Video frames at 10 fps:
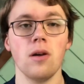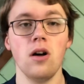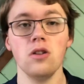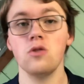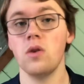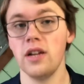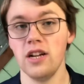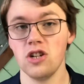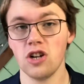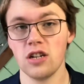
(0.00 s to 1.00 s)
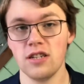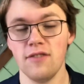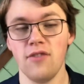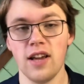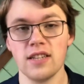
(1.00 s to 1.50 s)
all 28 shots he
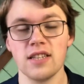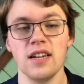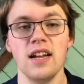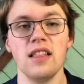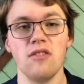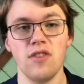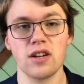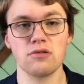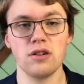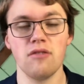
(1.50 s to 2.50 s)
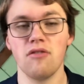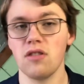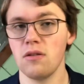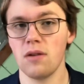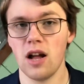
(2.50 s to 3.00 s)
faced in the victory for
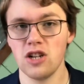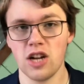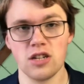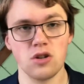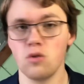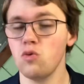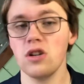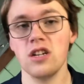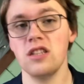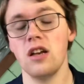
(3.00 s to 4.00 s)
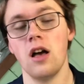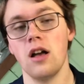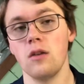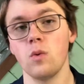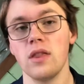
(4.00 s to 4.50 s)
the Jets. So a really
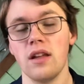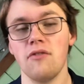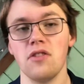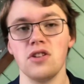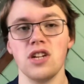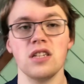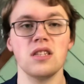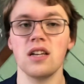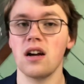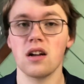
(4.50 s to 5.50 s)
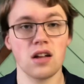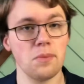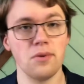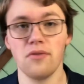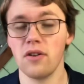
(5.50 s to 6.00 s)
good win there for the Jets. They got a
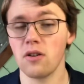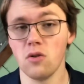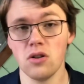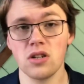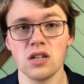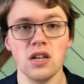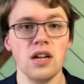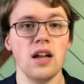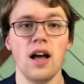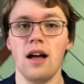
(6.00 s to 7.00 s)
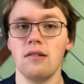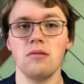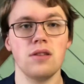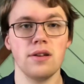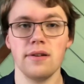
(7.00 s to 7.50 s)
couple of goals
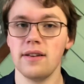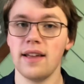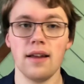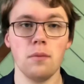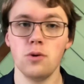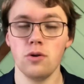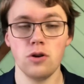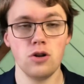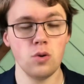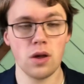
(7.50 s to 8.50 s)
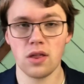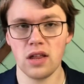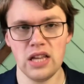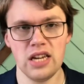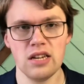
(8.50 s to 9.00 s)
to get up to a 2-0
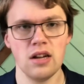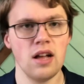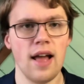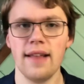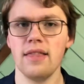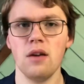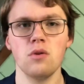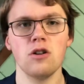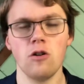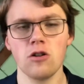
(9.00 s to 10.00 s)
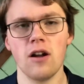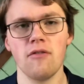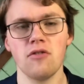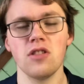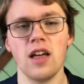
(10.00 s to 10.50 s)
lead, and they would hold on
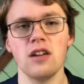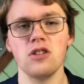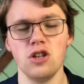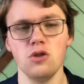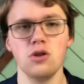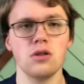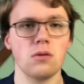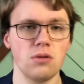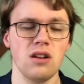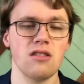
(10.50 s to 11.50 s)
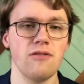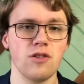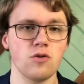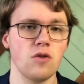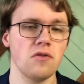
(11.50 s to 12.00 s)
for the huge 3-0
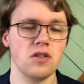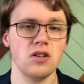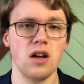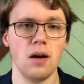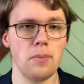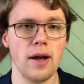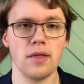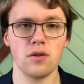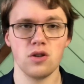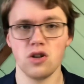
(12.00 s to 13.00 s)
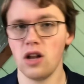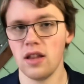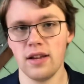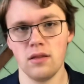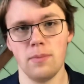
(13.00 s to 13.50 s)
victory over the Panthers, not
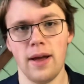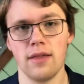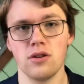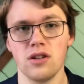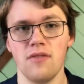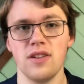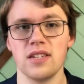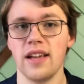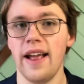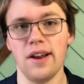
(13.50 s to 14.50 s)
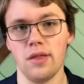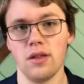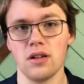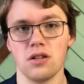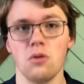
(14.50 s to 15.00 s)
letting the Panthers offense get
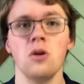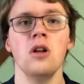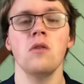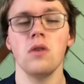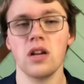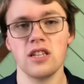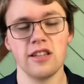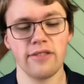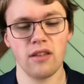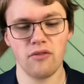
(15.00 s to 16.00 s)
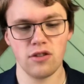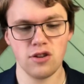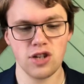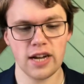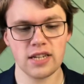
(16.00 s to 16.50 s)
anything. So really good stuff there for the
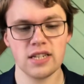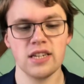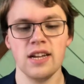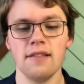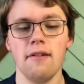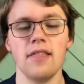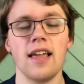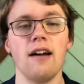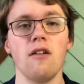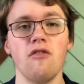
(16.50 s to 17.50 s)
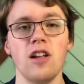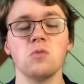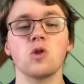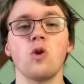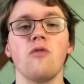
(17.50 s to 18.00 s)
Jets. Then we had the Calgary
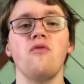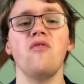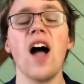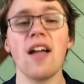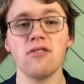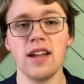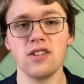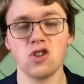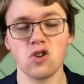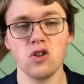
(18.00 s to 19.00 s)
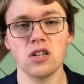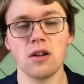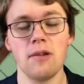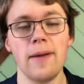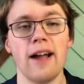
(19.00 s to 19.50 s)
Flames score 5 unanswered goals
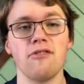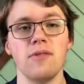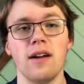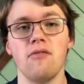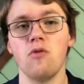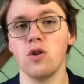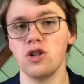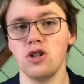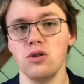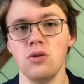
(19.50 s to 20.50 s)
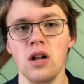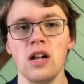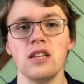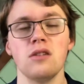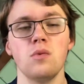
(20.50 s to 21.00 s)
coming back from down 4-2
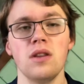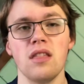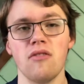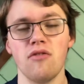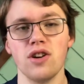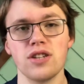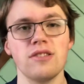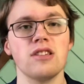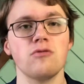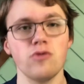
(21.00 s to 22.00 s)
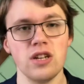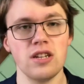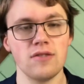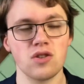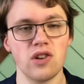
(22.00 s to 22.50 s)
to win their first of this really
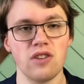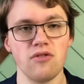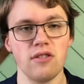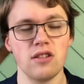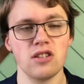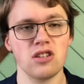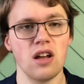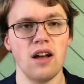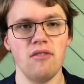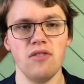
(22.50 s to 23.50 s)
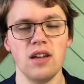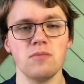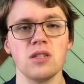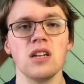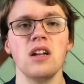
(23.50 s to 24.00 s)
tough stretch for the Flames,